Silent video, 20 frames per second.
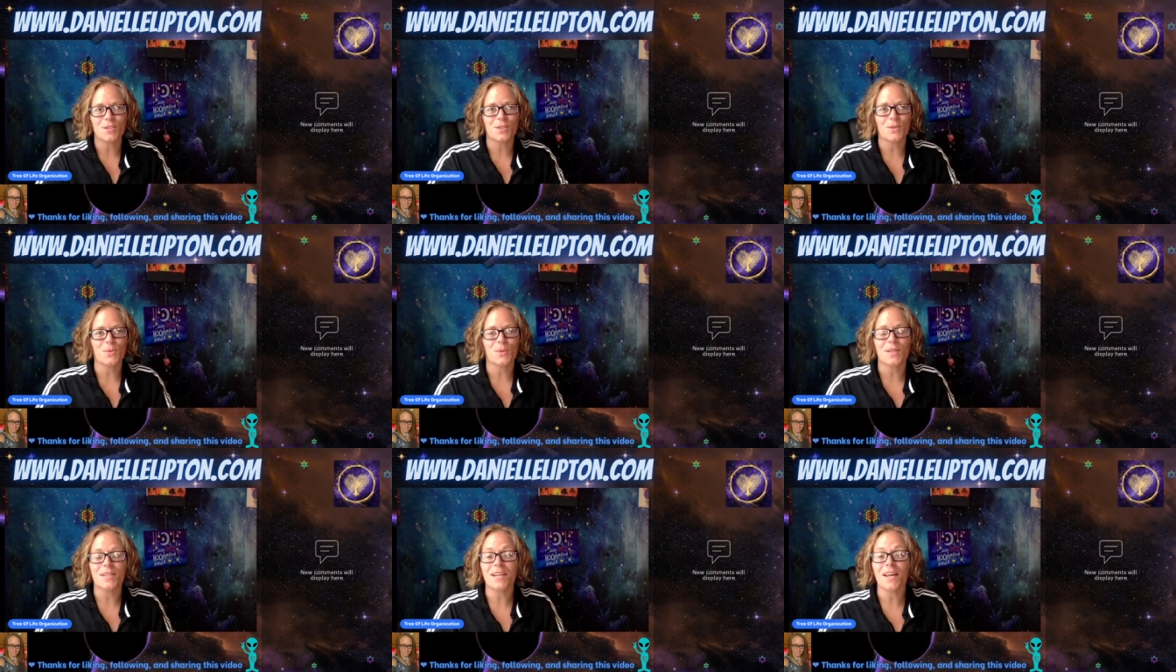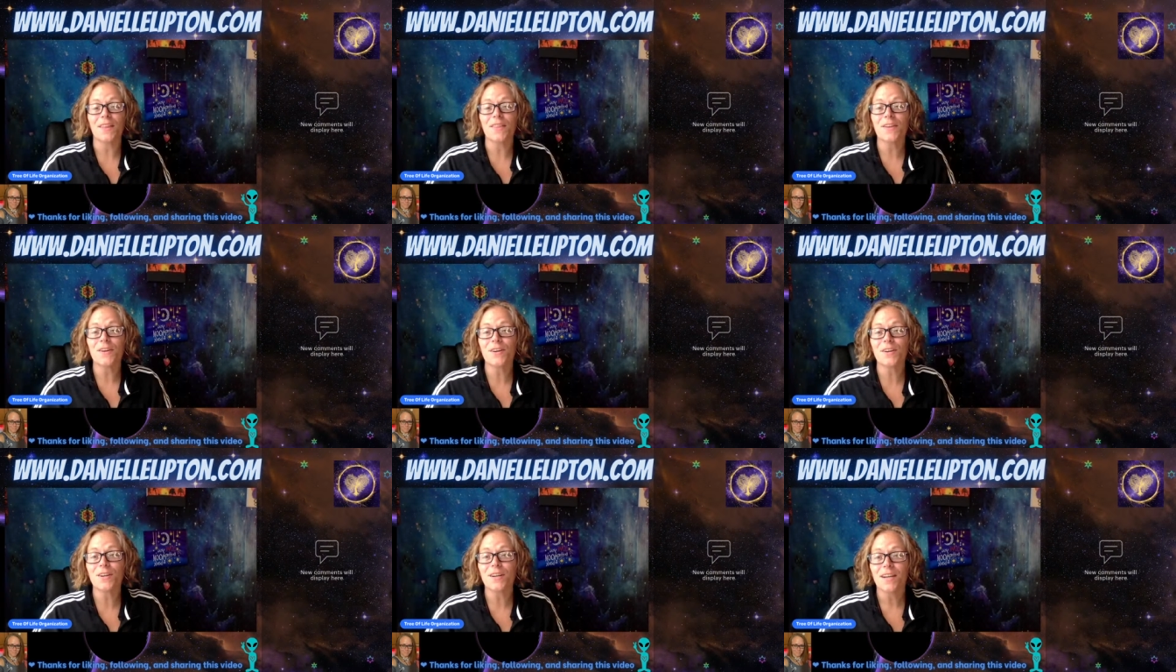to
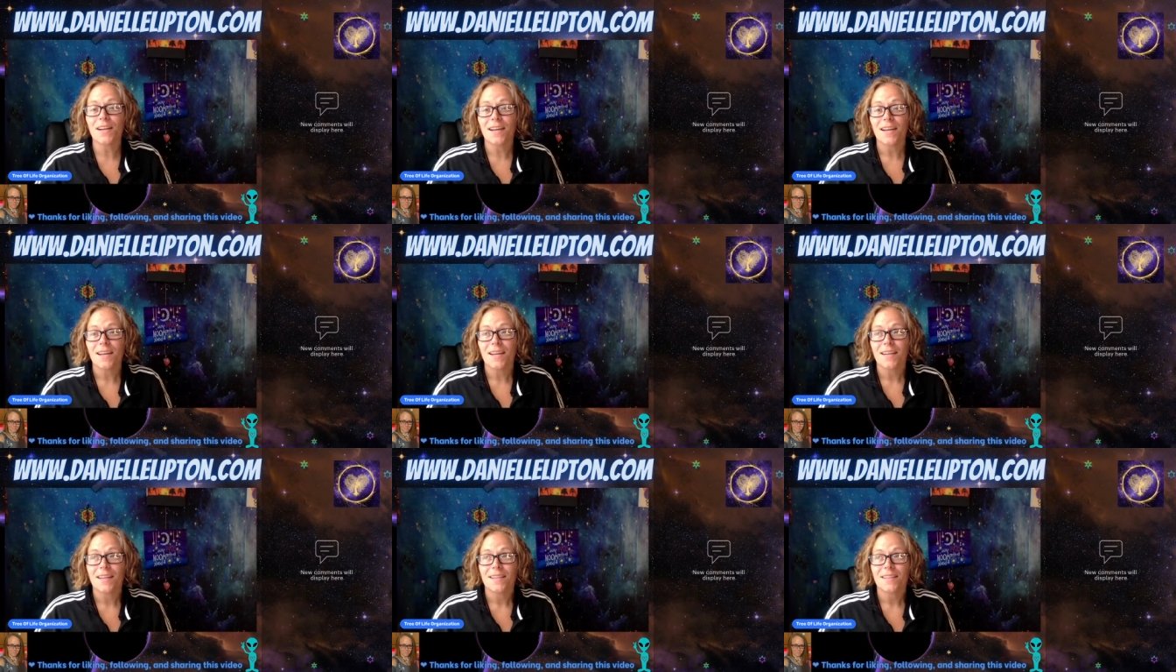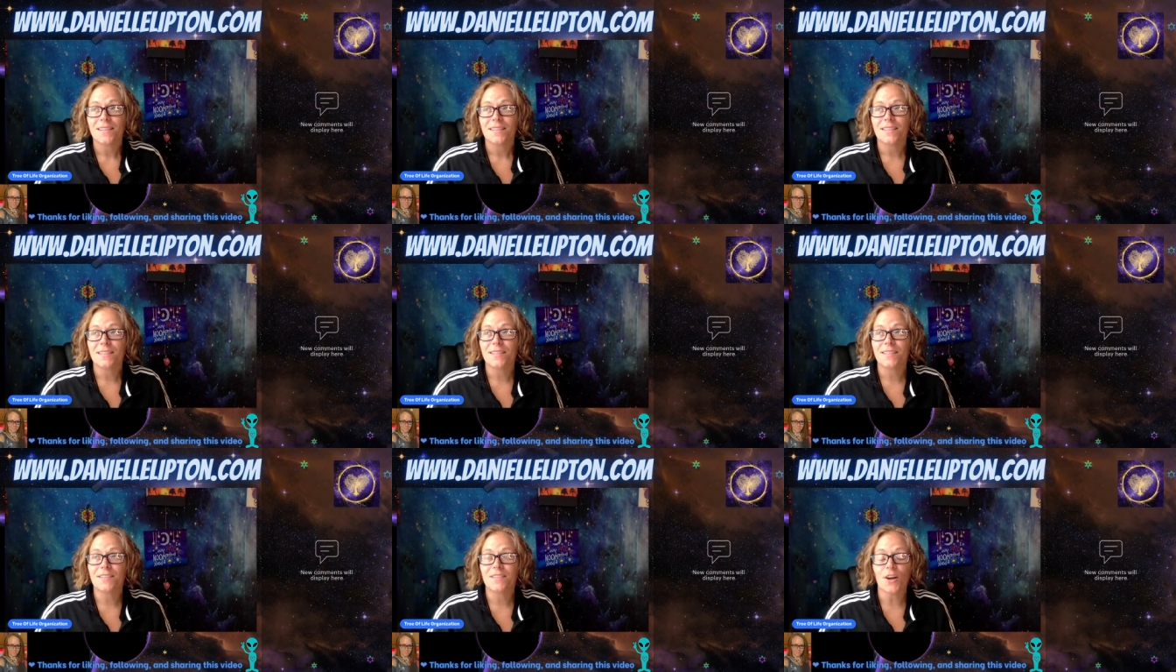another
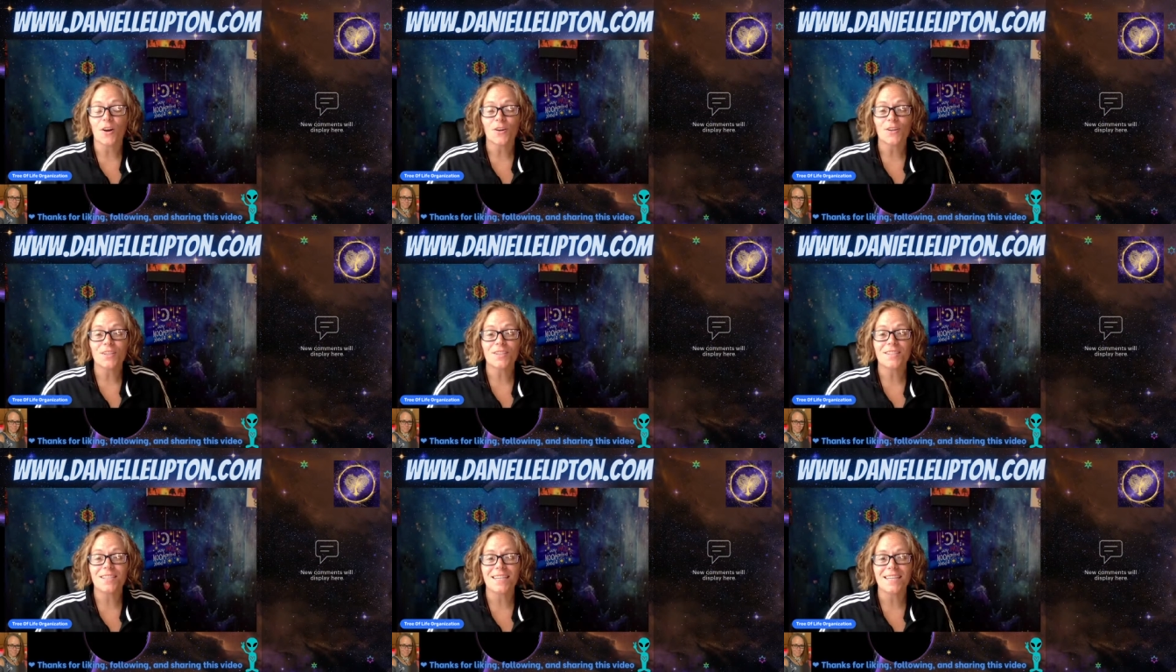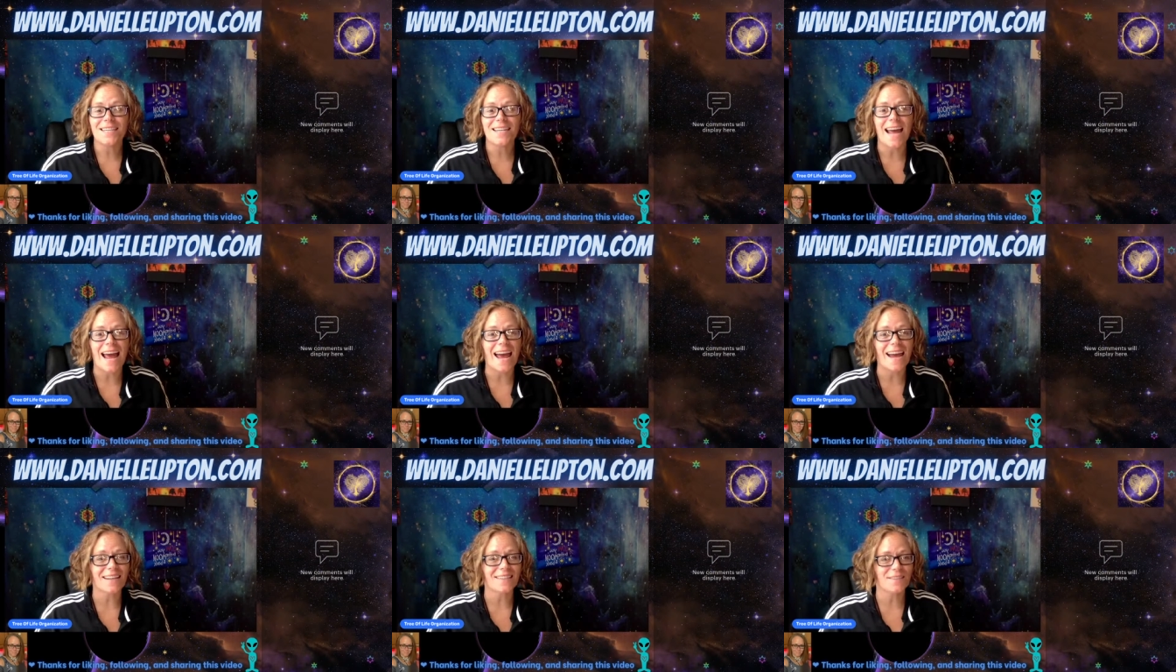
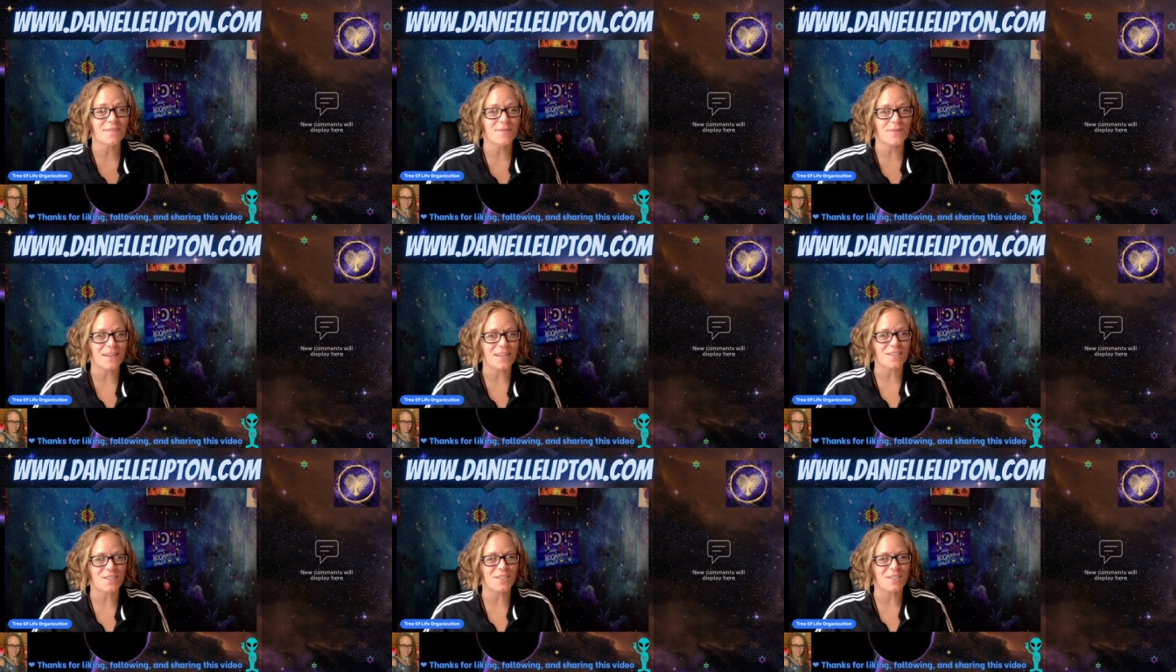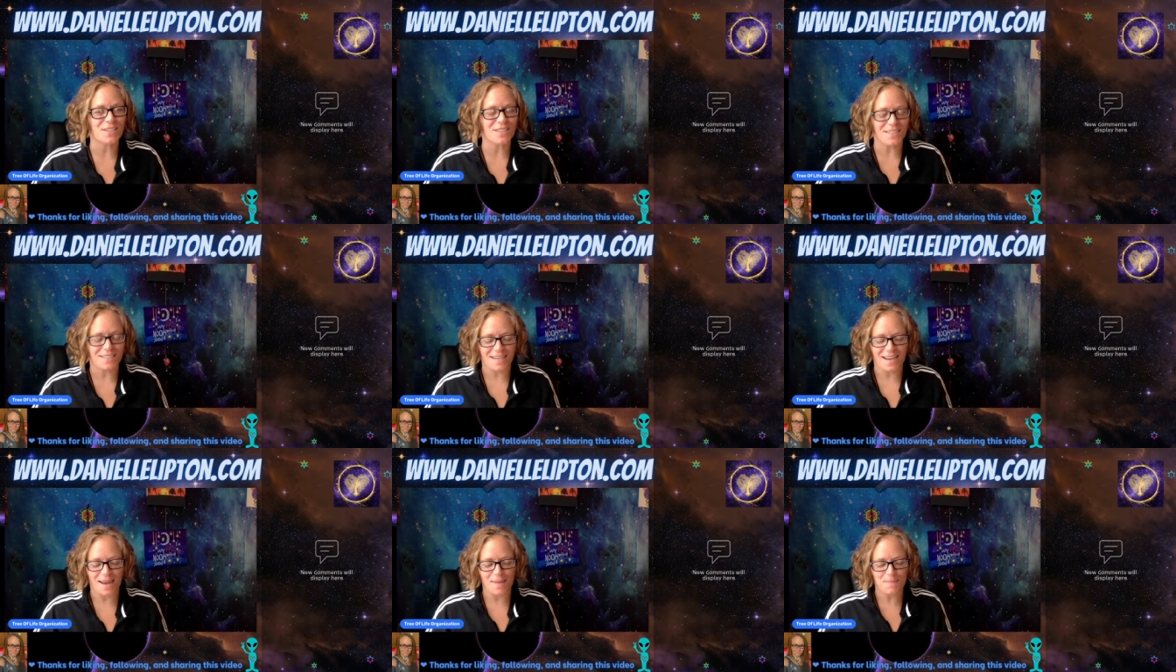Starseed
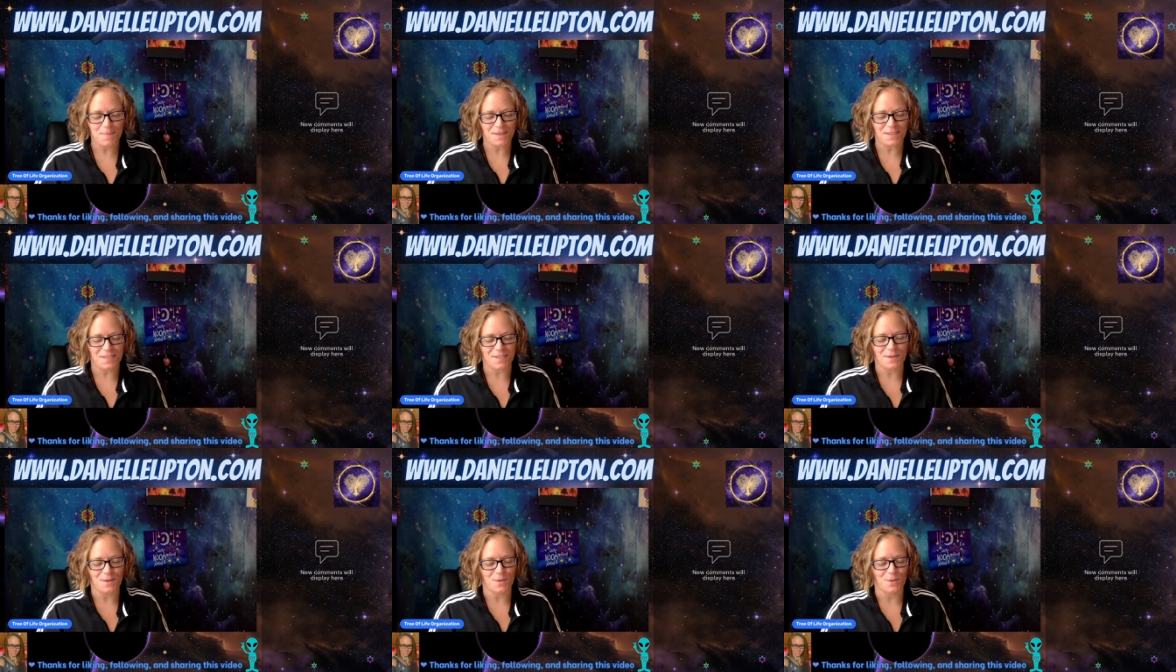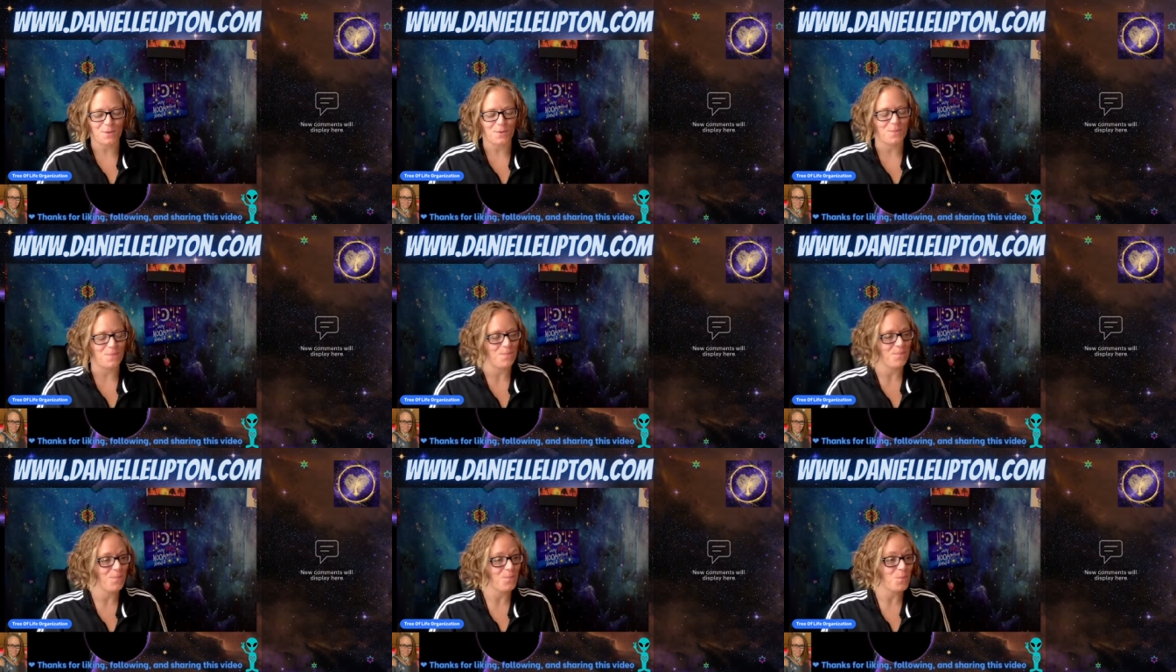Activations
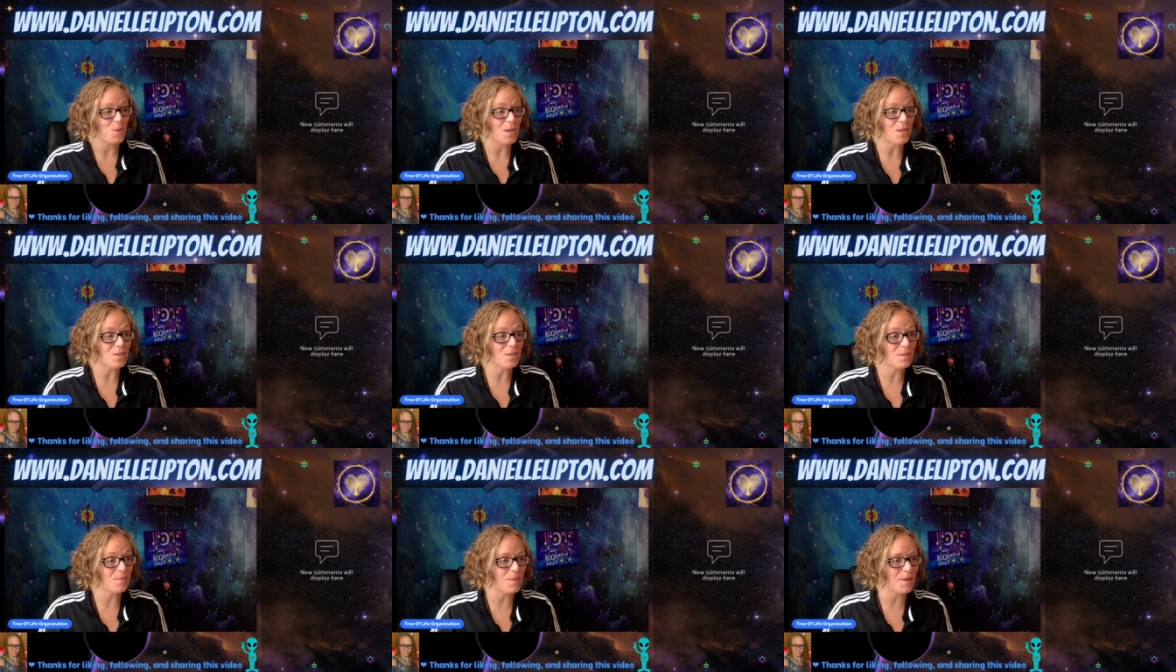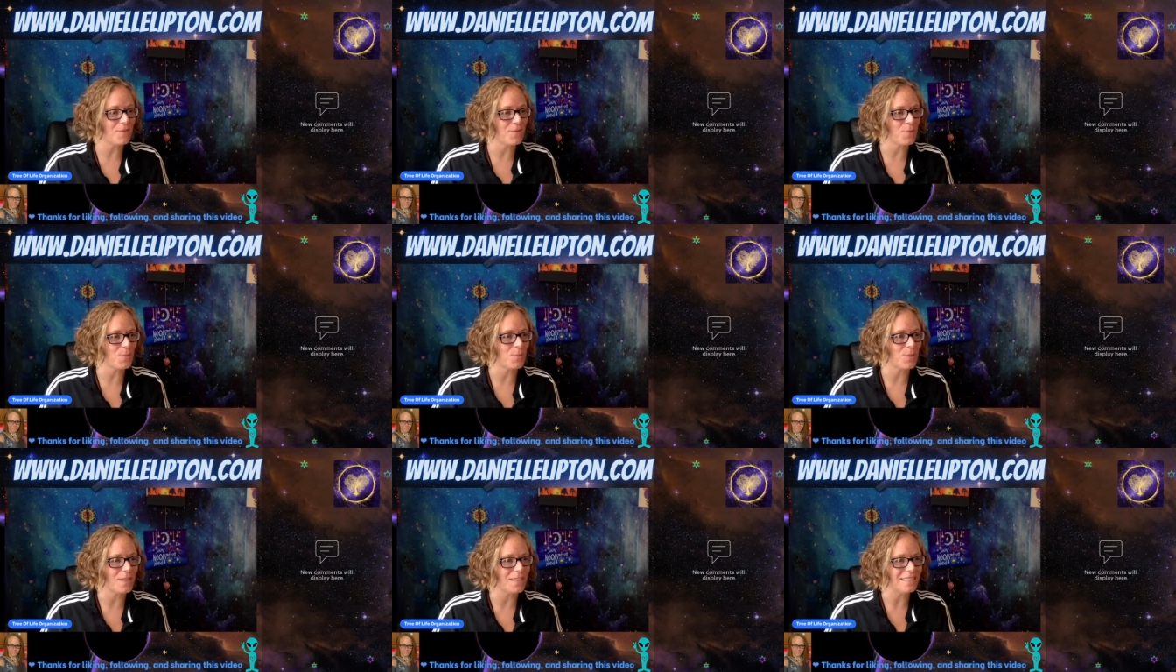episode. Welcome,
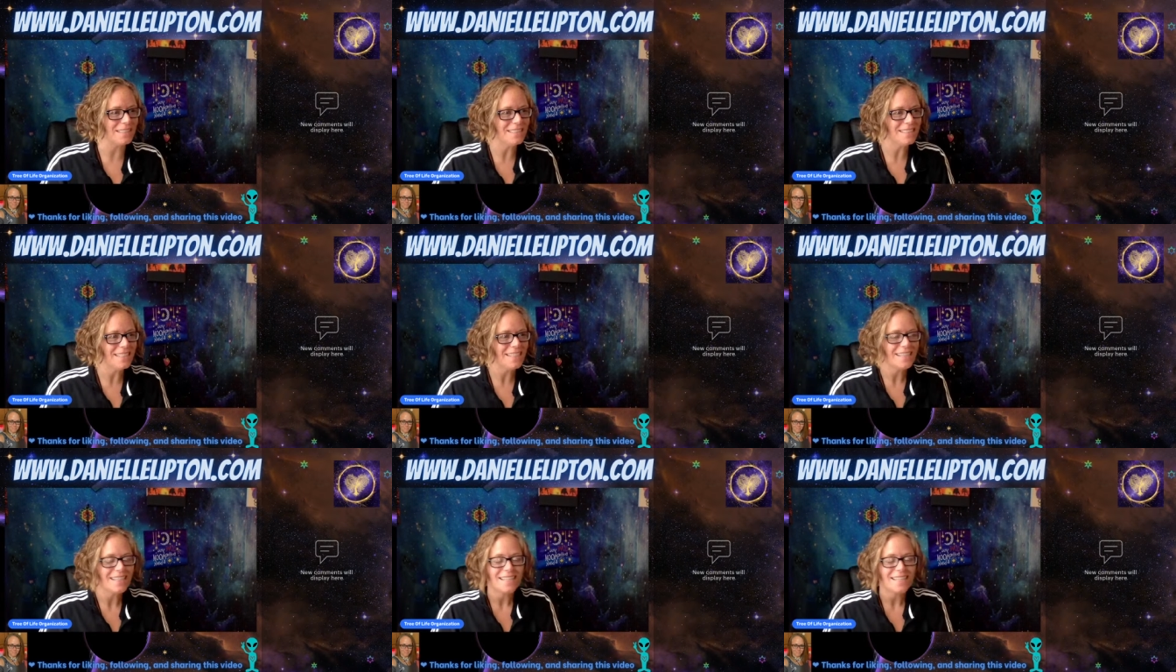everyone.